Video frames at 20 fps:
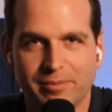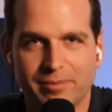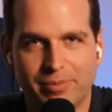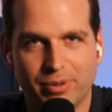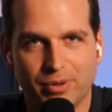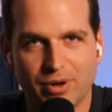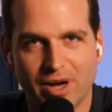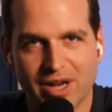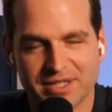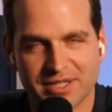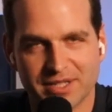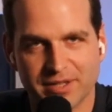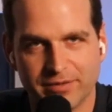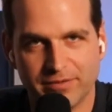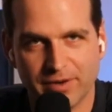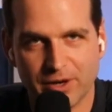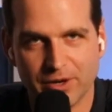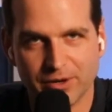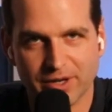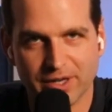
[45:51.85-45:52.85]
plus the
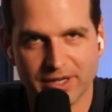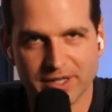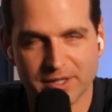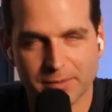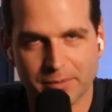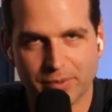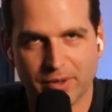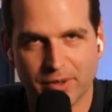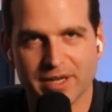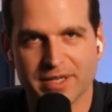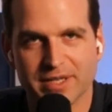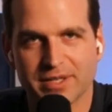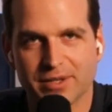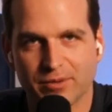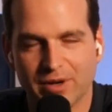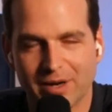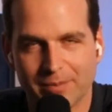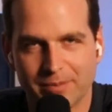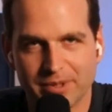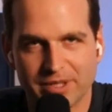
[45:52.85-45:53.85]
focus plus the
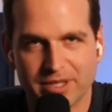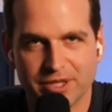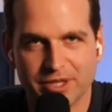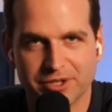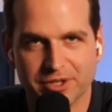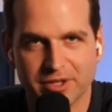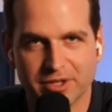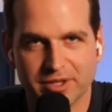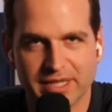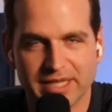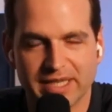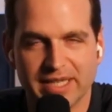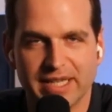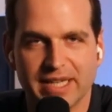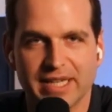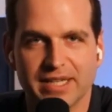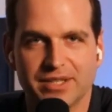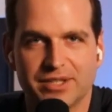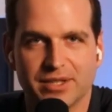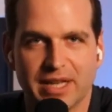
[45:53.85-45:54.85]
repetition to
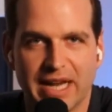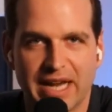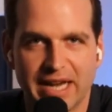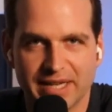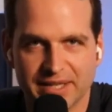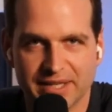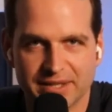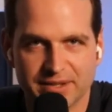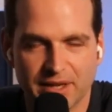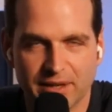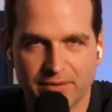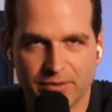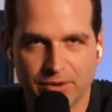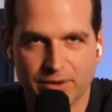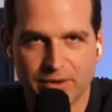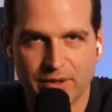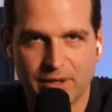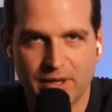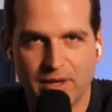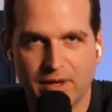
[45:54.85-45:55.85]
get to the highest
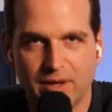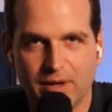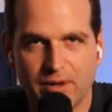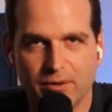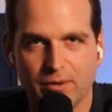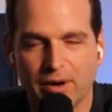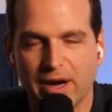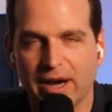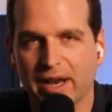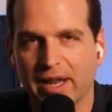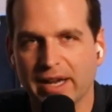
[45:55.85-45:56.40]
level, right?